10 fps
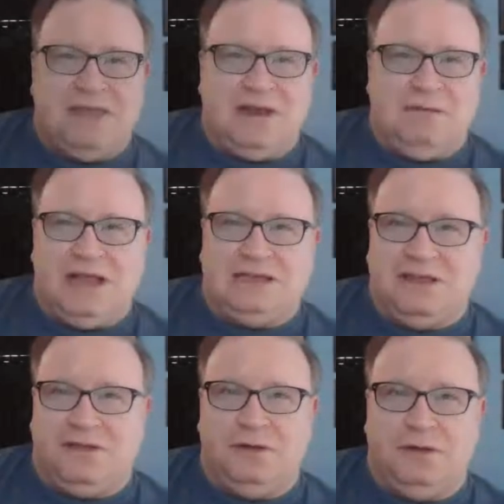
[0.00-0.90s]
that I'm less
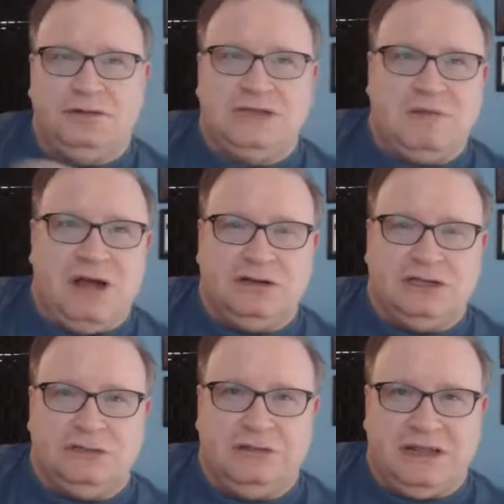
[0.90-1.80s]
enthused about
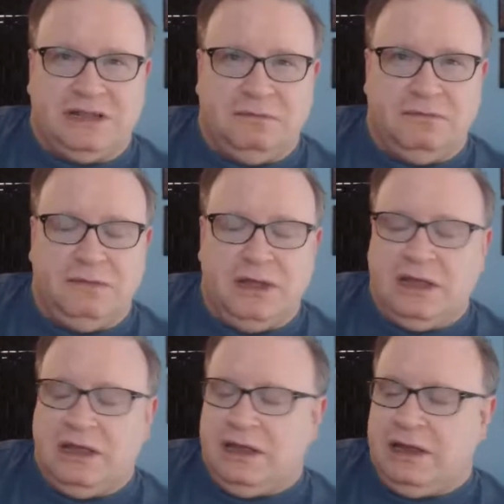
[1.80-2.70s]
doing them.
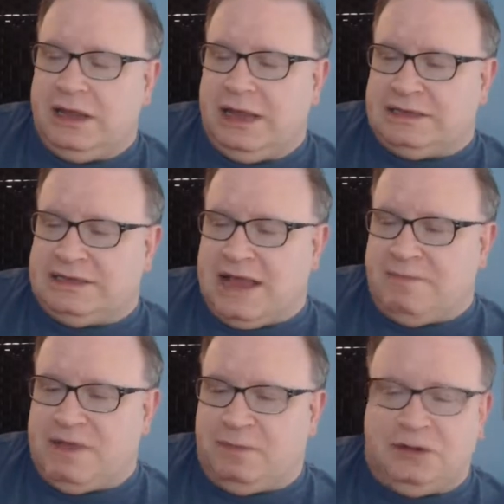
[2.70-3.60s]
It's
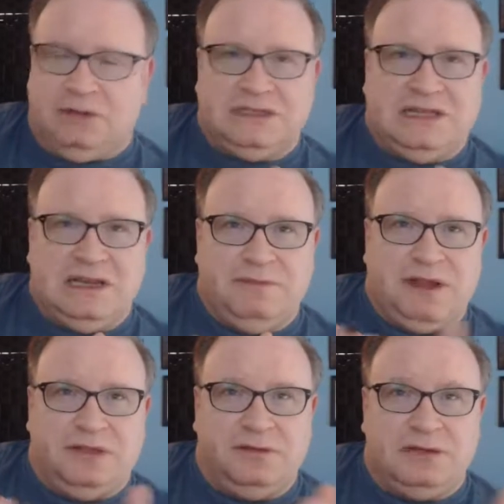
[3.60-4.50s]
that people don't seem to
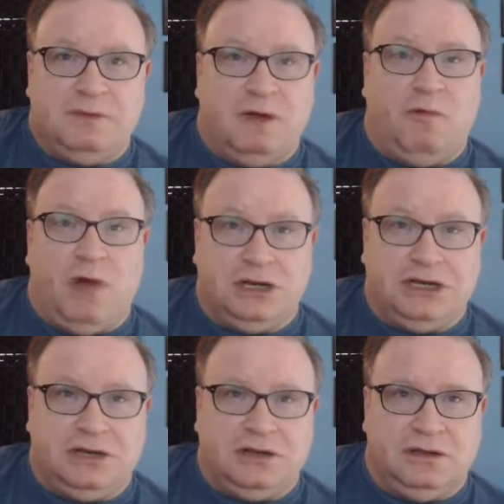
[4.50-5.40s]
be enthused about
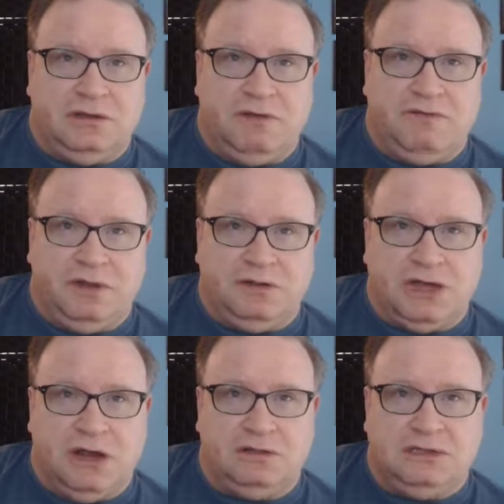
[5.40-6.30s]
watching the review
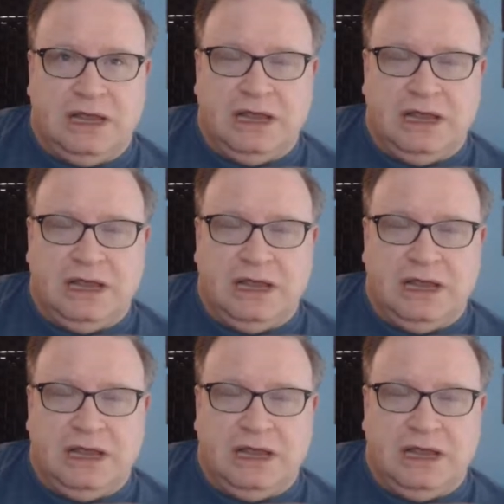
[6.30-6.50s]
shows.